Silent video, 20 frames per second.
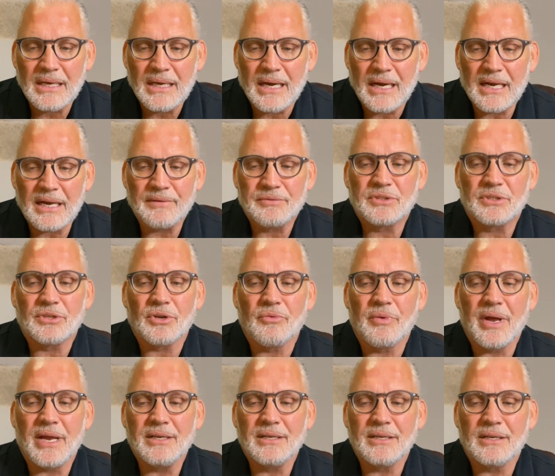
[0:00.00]
and have
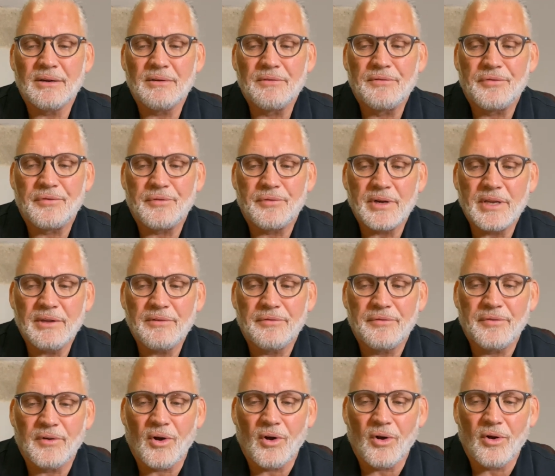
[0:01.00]
surrendered and free
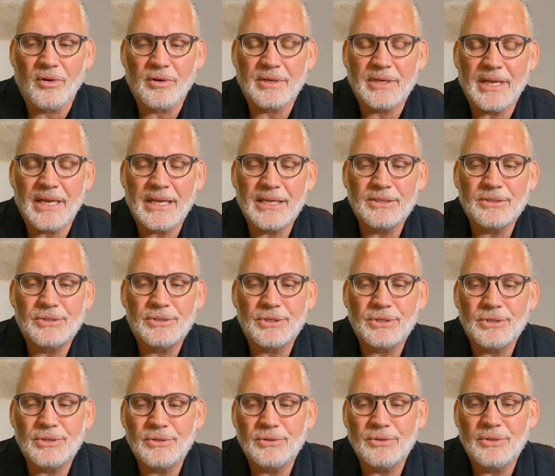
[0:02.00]
falled
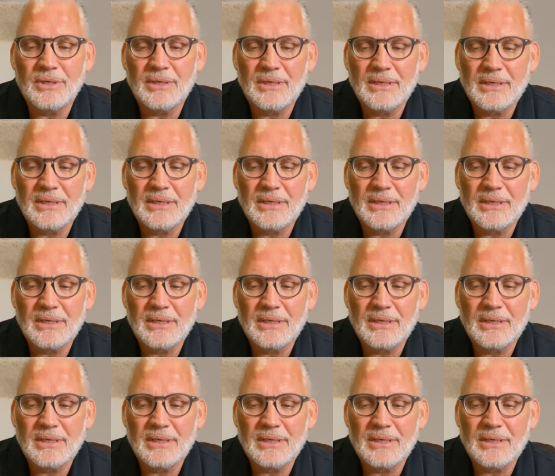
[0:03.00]
into